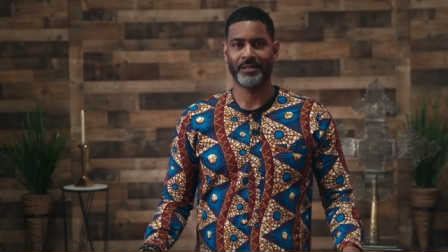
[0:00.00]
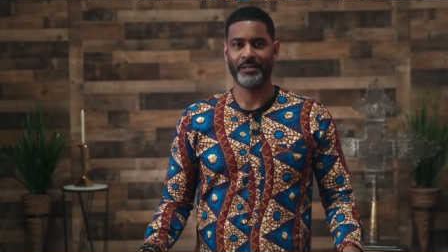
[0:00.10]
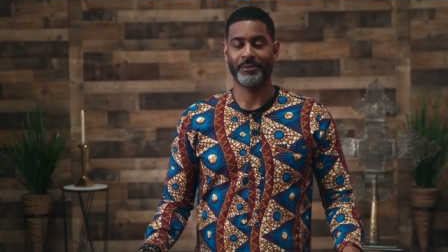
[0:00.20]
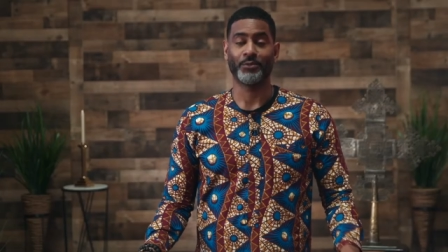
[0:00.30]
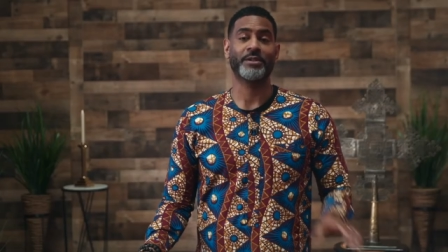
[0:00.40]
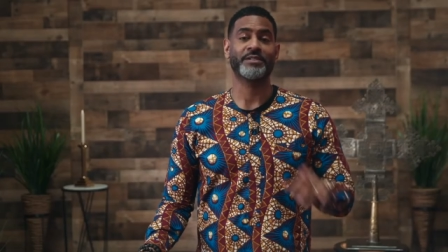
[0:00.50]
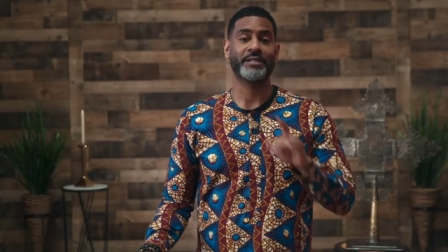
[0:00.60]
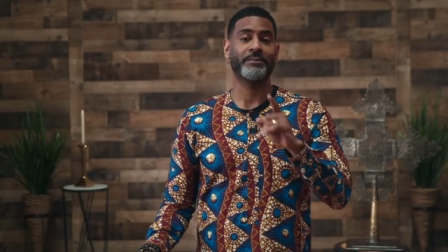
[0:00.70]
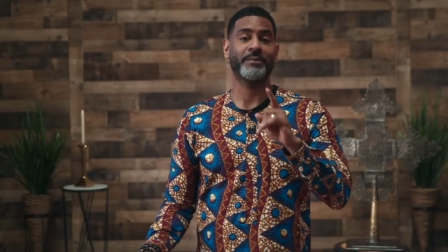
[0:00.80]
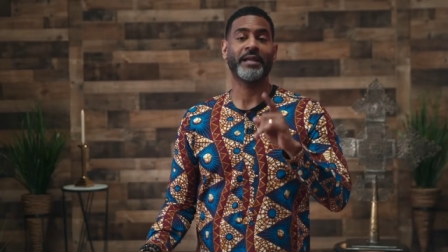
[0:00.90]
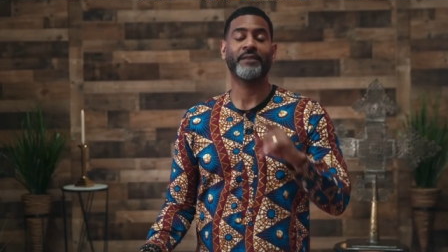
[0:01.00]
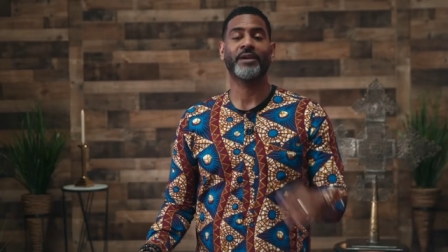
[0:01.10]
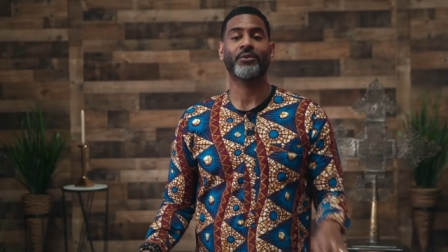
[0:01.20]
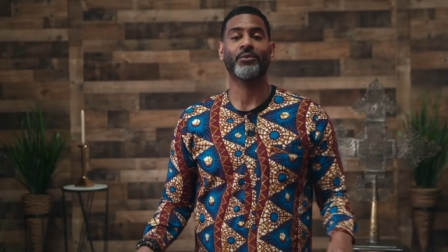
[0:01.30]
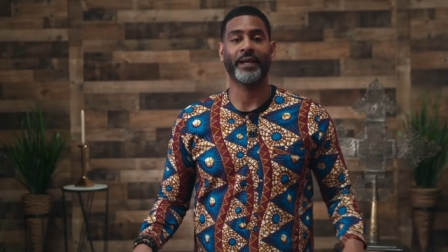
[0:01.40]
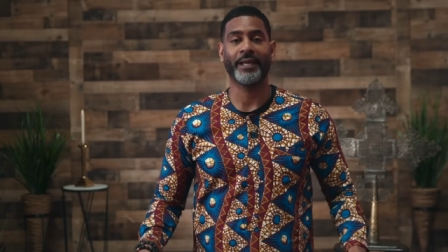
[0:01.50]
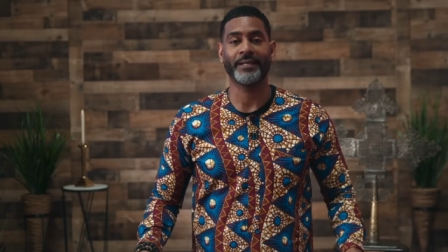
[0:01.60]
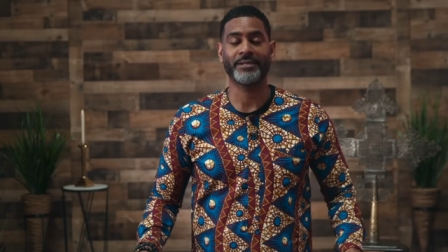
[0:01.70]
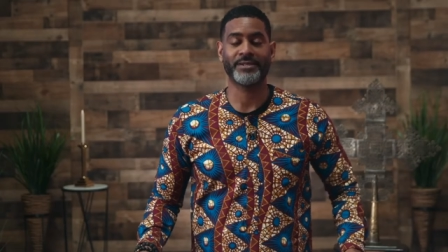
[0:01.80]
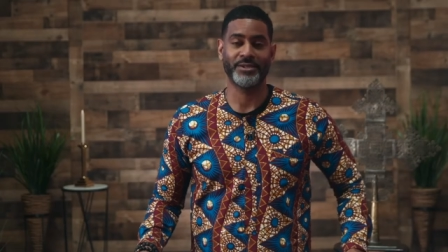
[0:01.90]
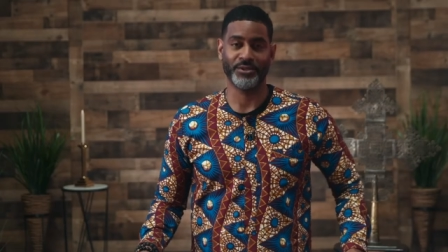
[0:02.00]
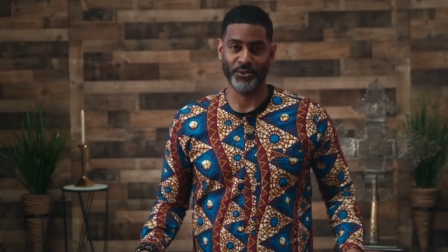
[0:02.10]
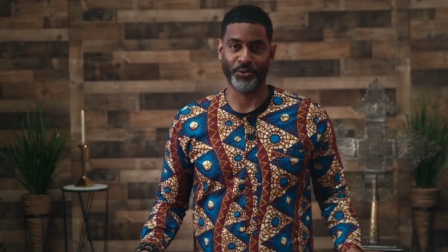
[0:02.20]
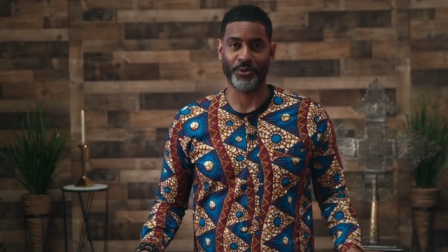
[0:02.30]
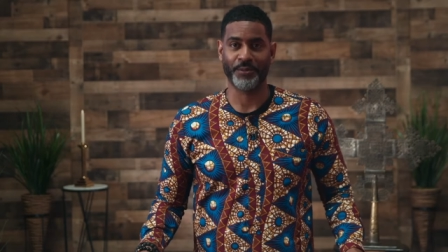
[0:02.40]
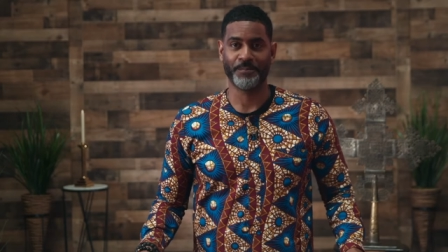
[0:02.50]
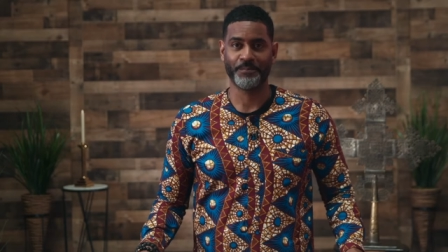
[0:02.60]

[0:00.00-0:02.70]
But once they made their way north,